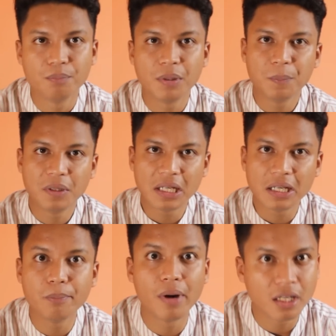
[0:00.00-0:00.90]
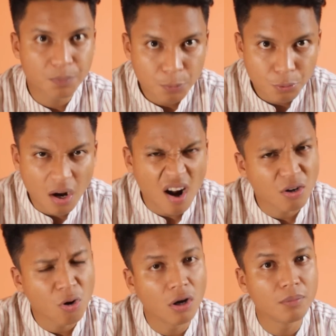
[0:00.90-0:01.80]
people in Manipur
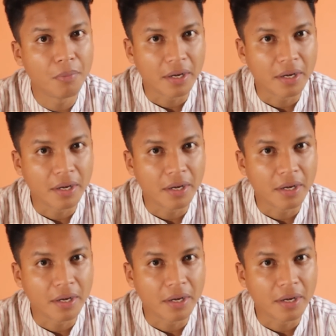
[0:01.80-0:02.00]
are called